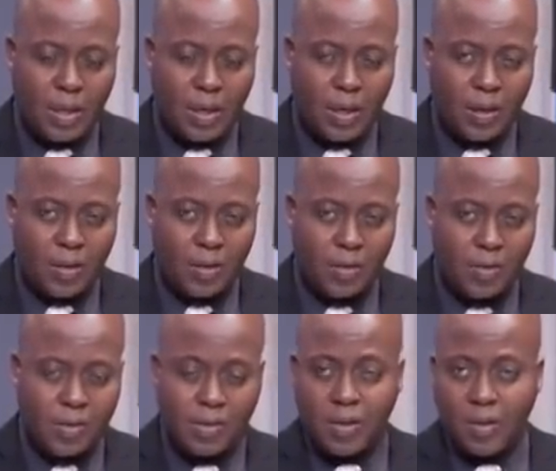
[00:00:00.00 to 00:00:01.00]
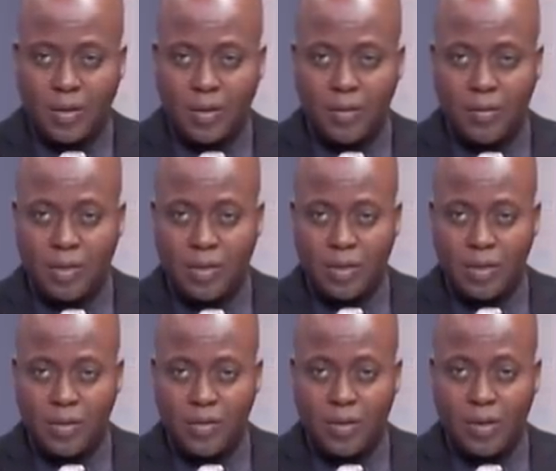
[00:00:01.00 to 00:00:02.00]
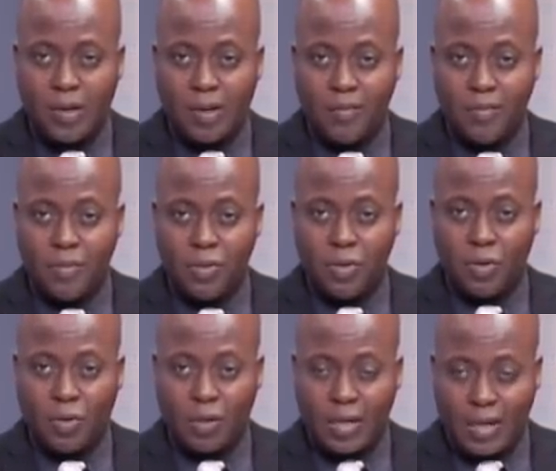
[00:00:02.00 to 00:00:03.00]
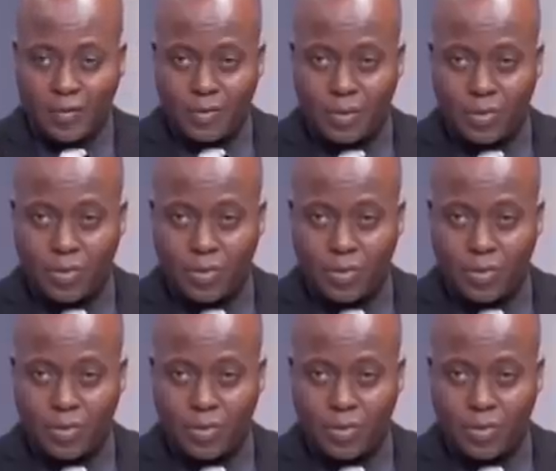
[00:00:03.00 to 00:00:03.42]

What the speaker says: the sitting, which is going to come shortly after.